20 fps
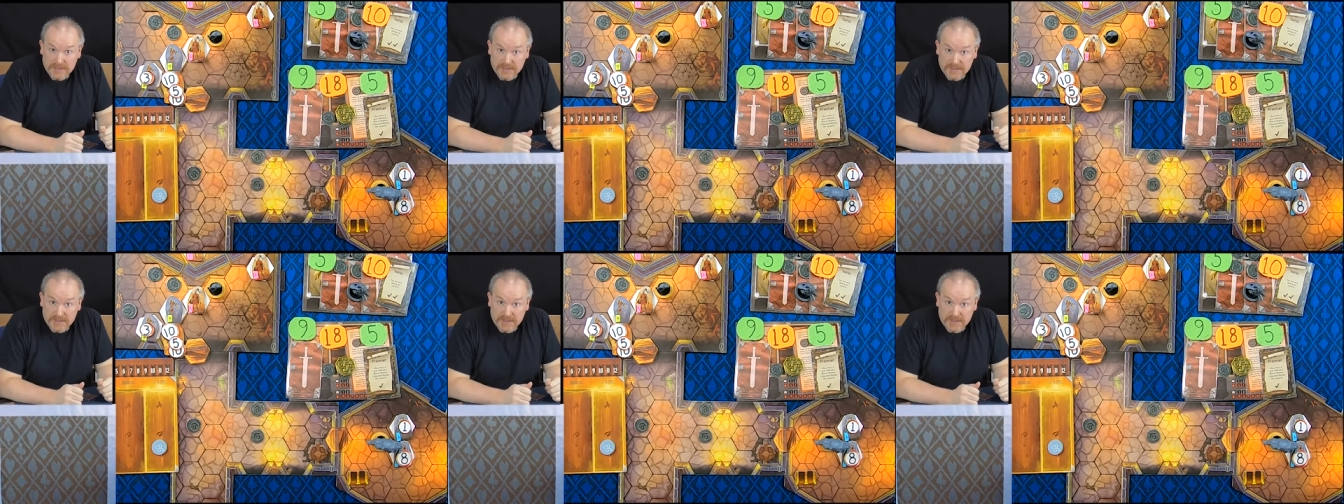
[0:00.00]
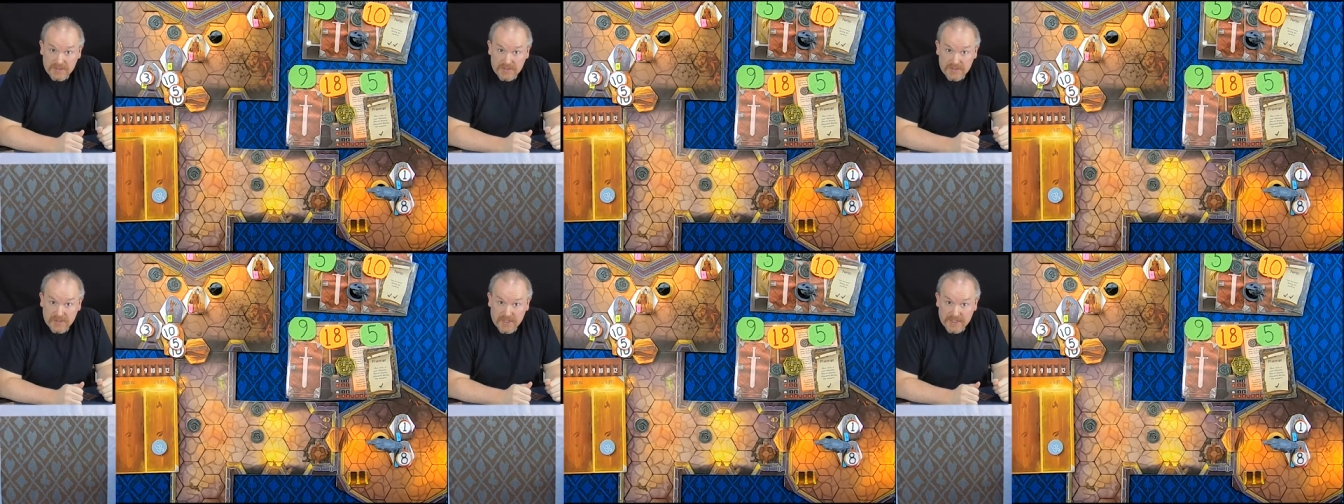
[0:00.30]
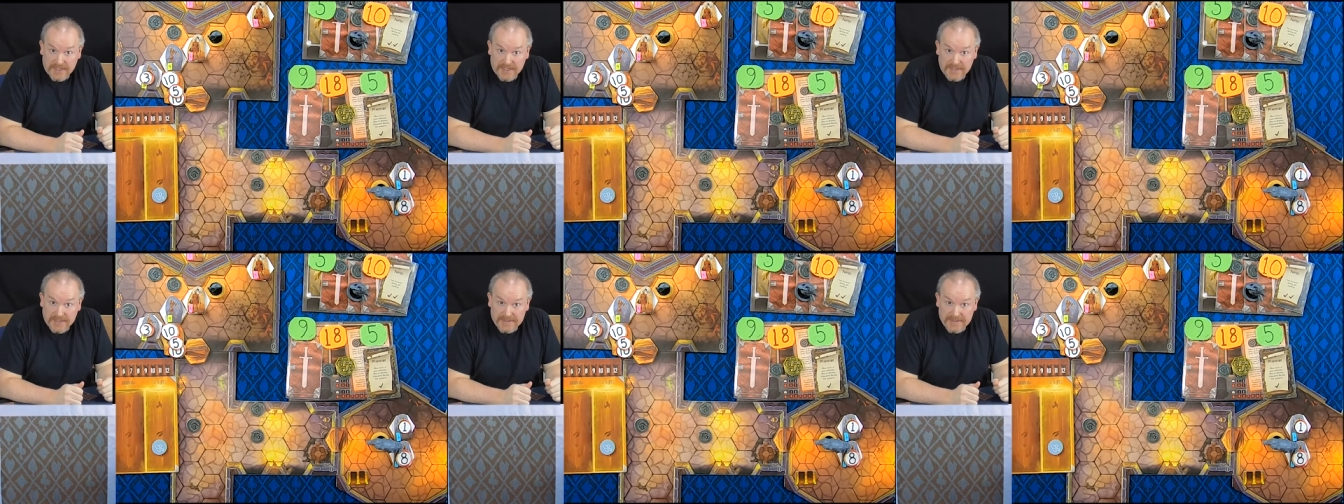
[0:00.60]
Let's try
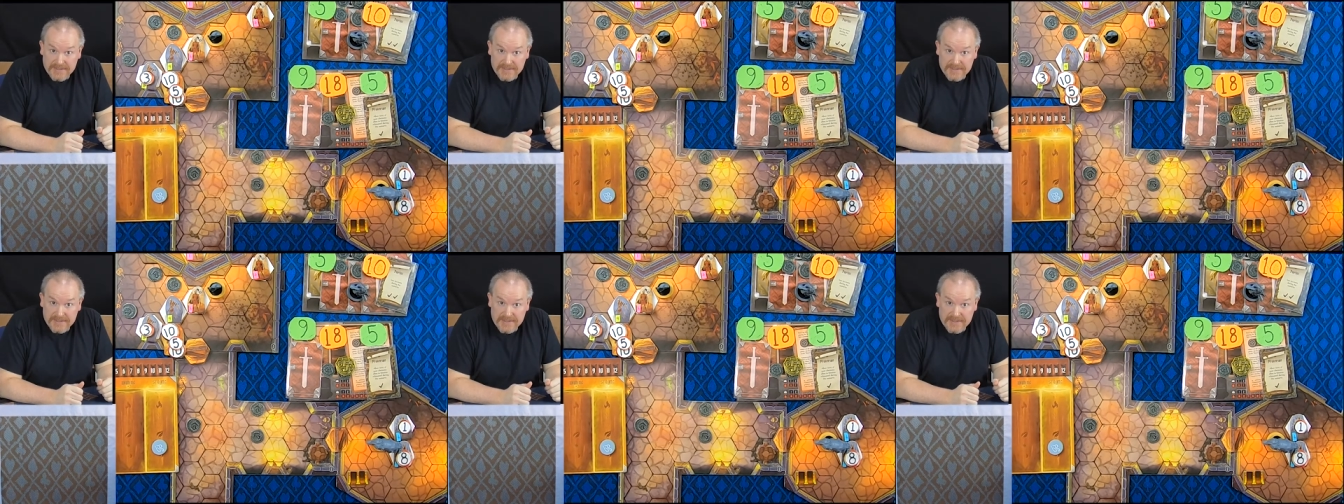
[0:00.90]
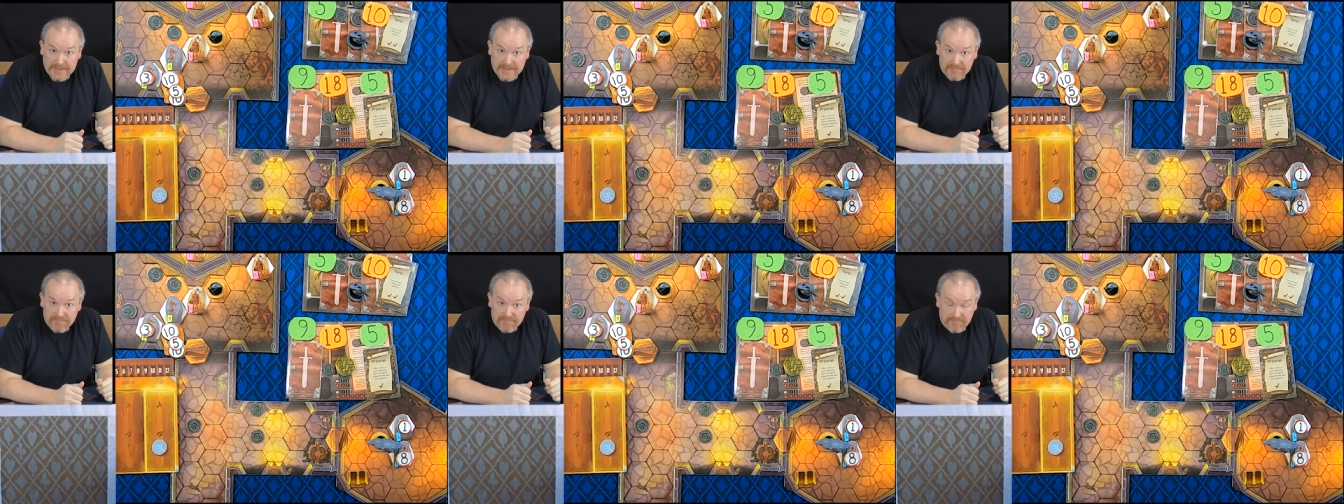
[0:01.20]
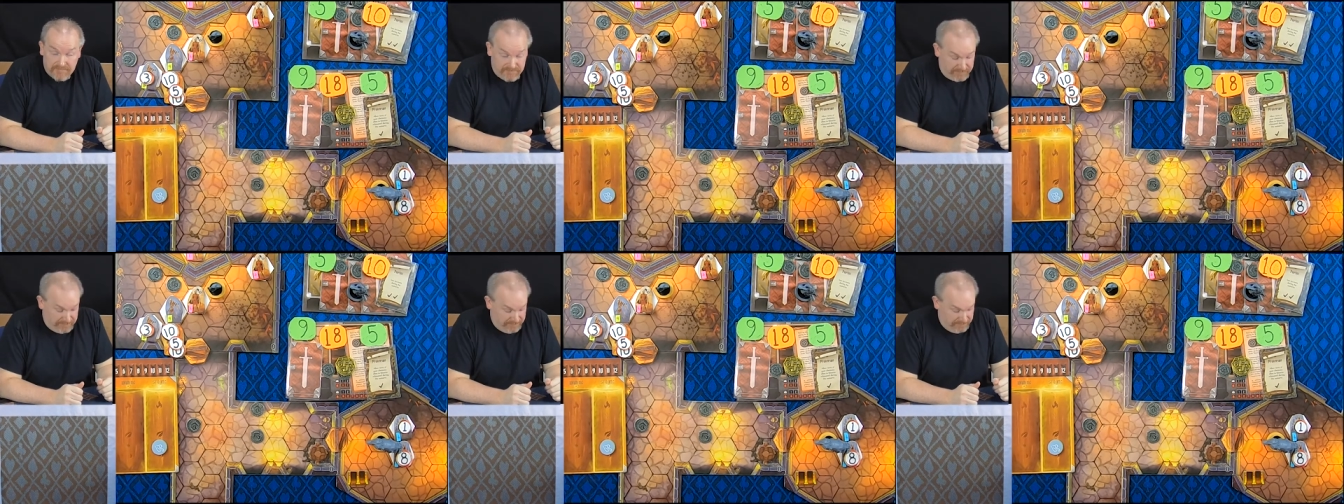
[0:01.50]
to get this done.
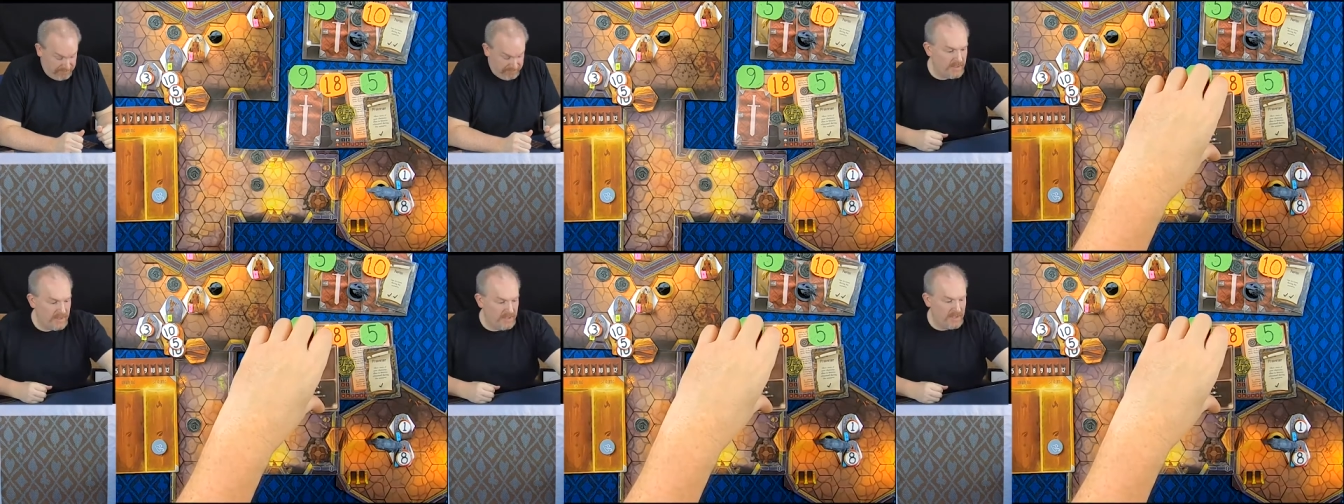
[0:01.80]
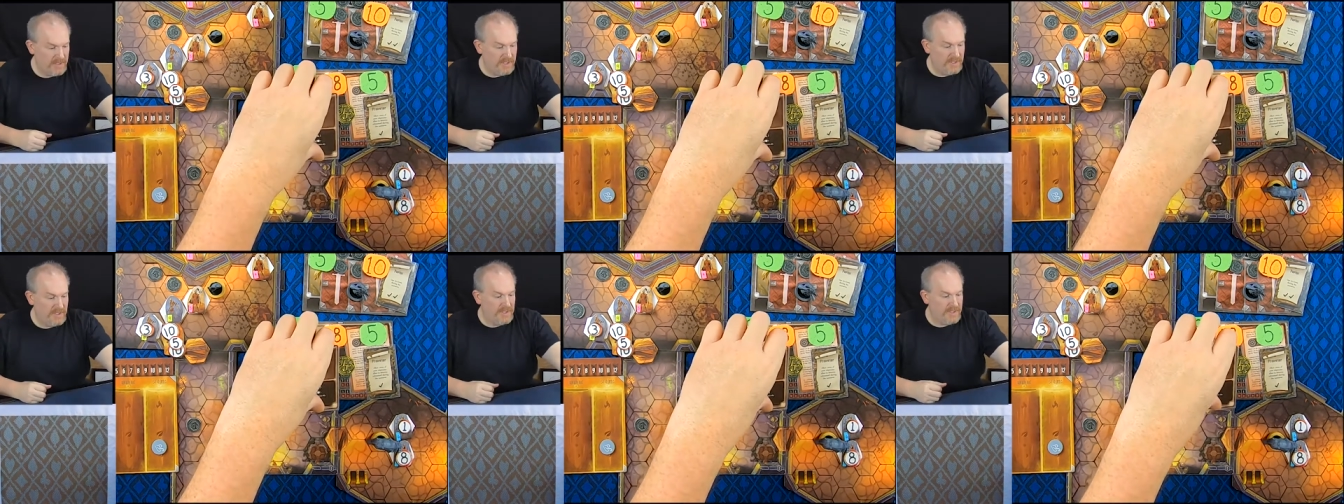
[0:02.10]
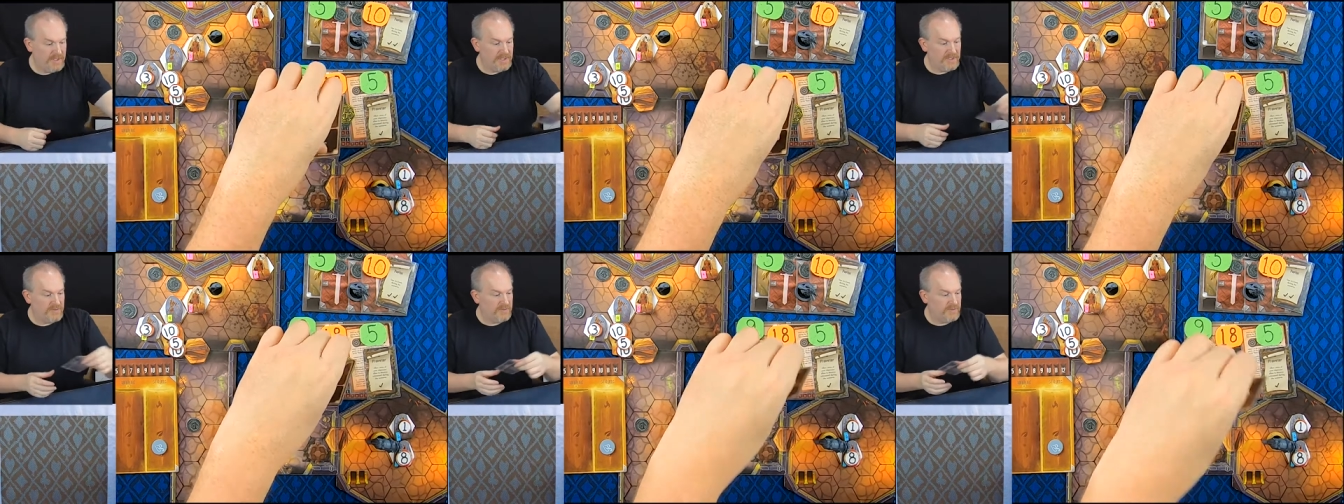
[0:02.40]

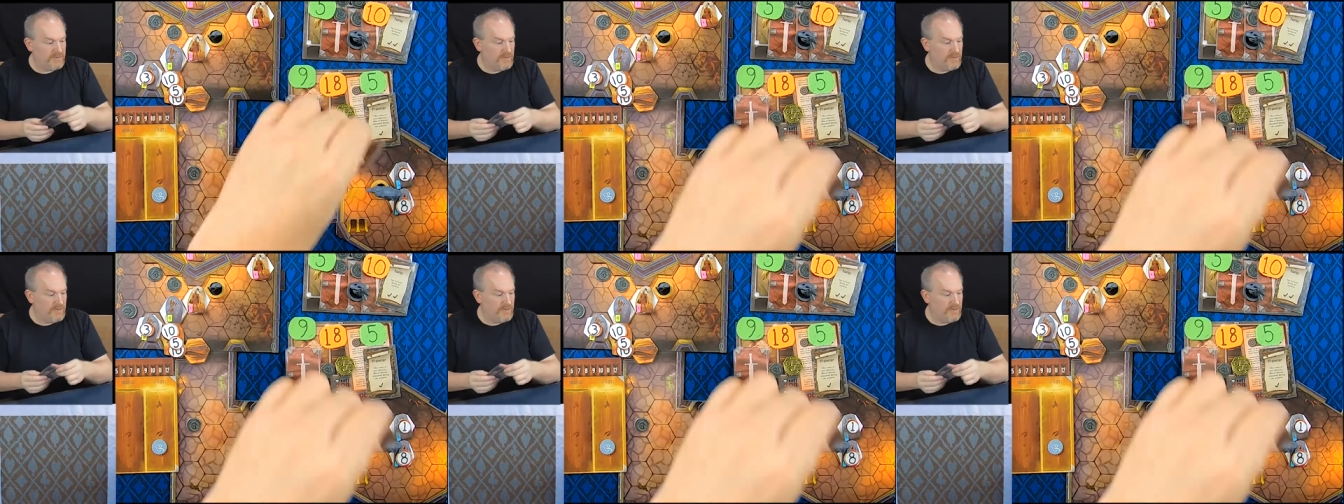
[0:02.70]
It's